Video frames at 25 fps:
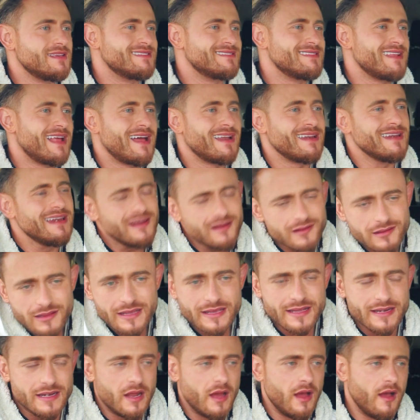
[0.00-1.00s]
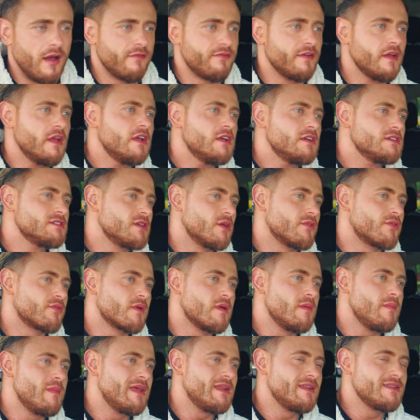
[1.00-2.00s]
is not nearly enough. So
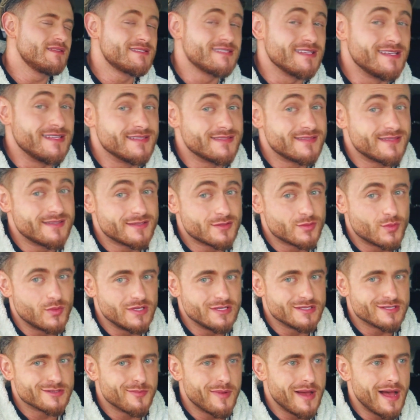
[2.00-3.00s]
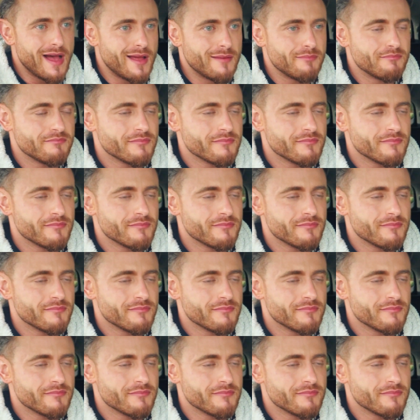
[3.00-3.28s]
3 minutes is the sweet spot.